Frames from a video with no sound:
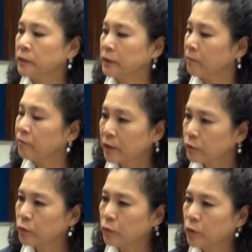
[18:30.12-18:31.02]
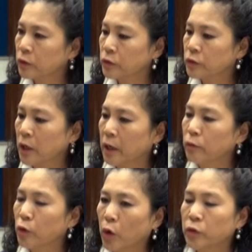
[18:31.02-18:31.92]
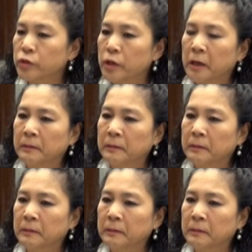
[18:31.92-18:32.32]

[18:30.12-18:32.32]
some factory workers are not